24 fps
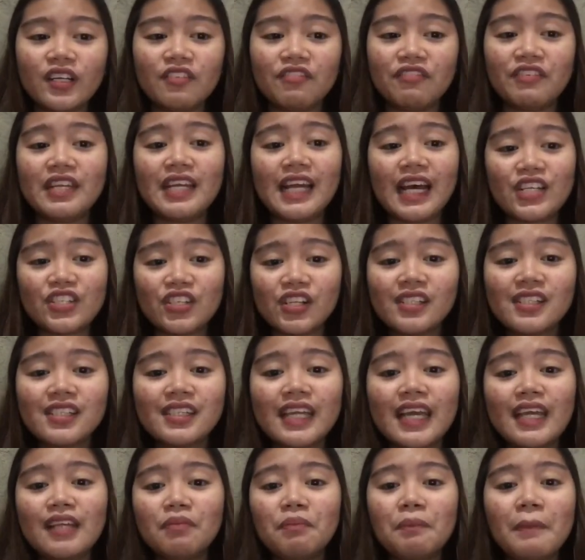the financial
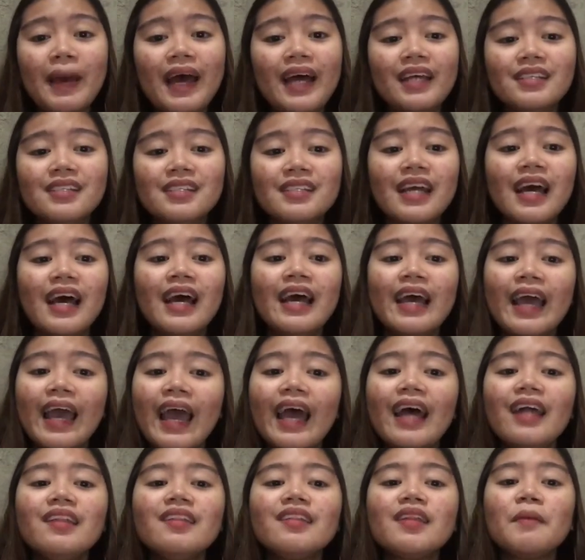statements,
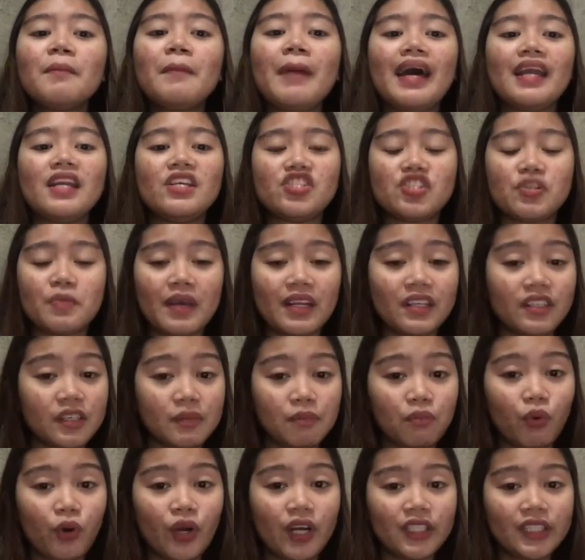and the management
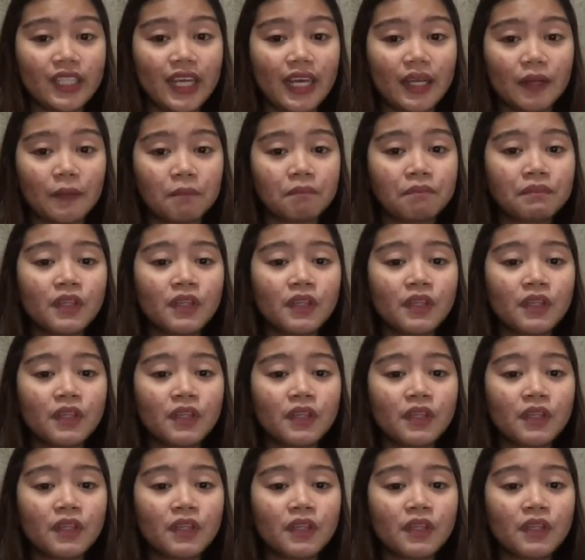reporting.